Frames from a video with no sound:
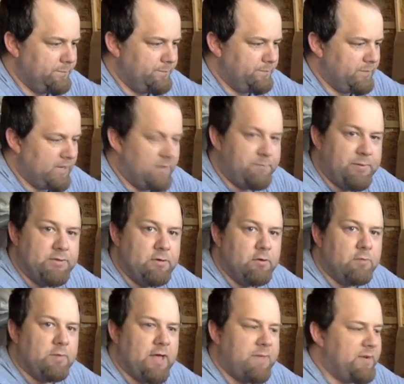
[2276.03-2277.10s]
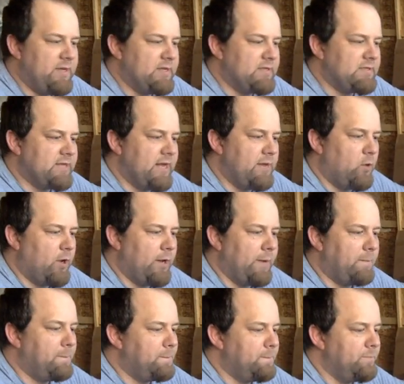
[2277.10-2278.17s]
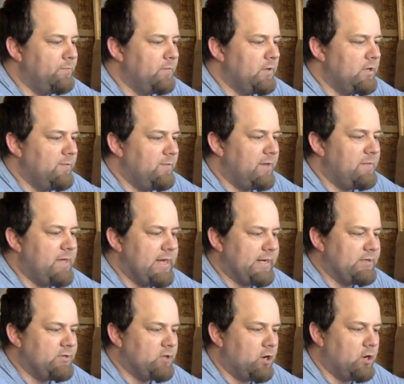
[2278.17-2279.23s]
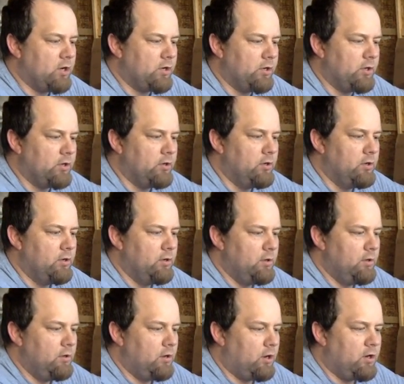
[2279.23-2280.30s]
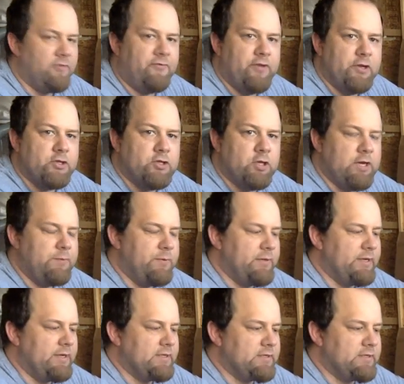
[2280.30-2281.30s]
and Paducah might be the same way. You might make it darker artificially, but then